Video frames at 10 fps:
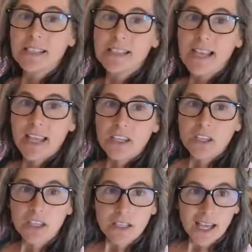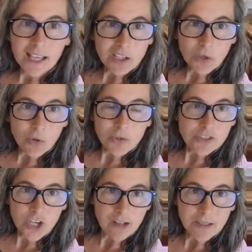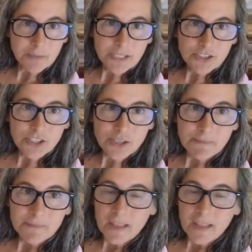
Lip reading: this egg yolk chocolate mixture.